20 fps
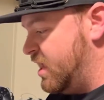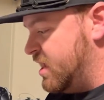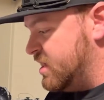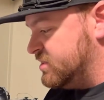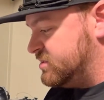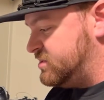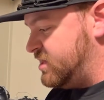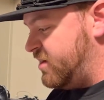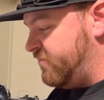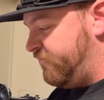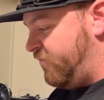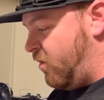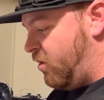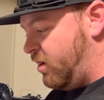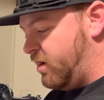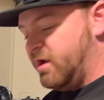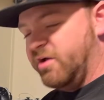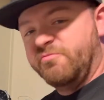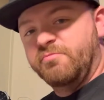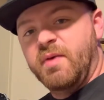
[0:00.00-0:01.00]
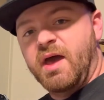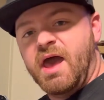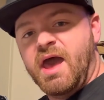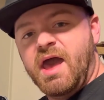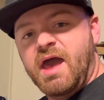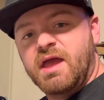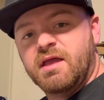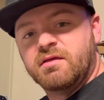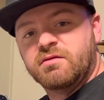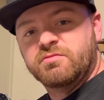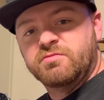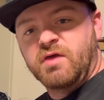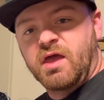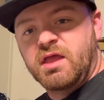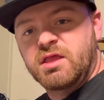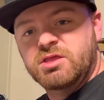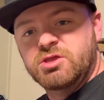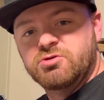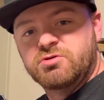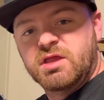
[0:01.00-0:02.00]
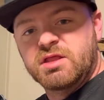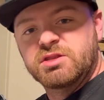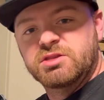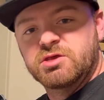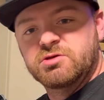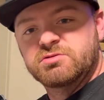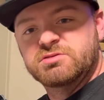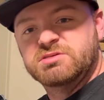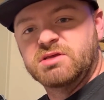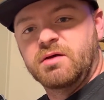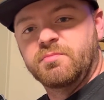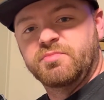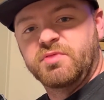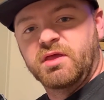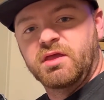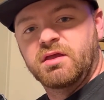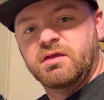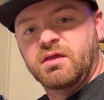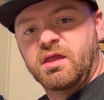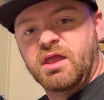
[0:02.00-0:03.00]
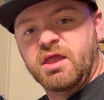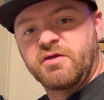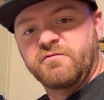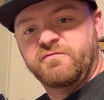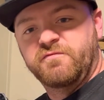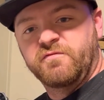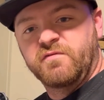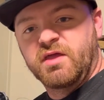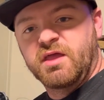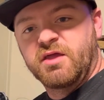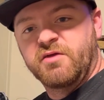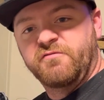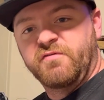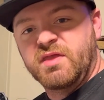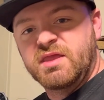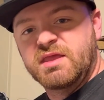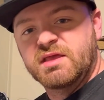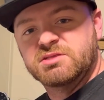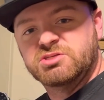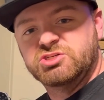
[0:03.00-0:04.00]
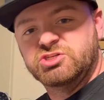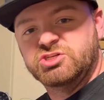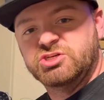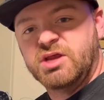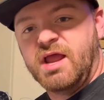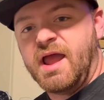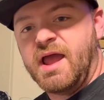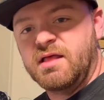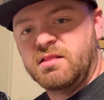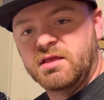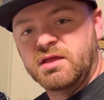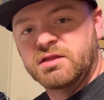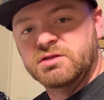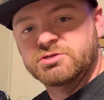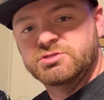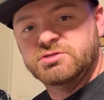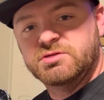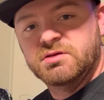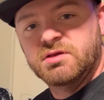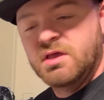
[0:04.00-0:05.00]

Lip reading: Stay far enough back that you can do something if he gets challenged,